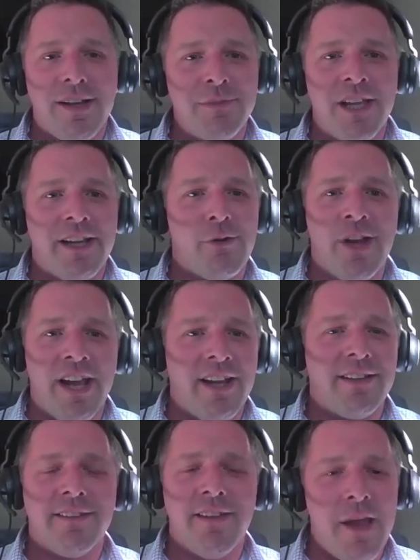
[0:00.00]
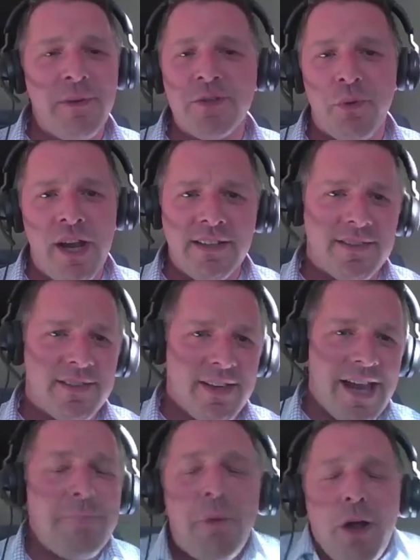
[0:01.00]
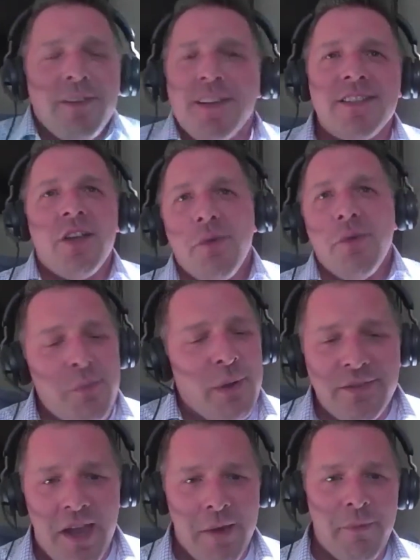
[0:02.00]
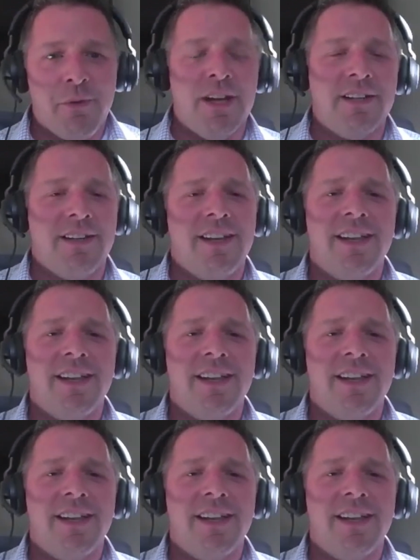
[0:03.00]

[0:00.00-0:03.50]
I'm like, okay, timing's right, and politics is always about timing, right?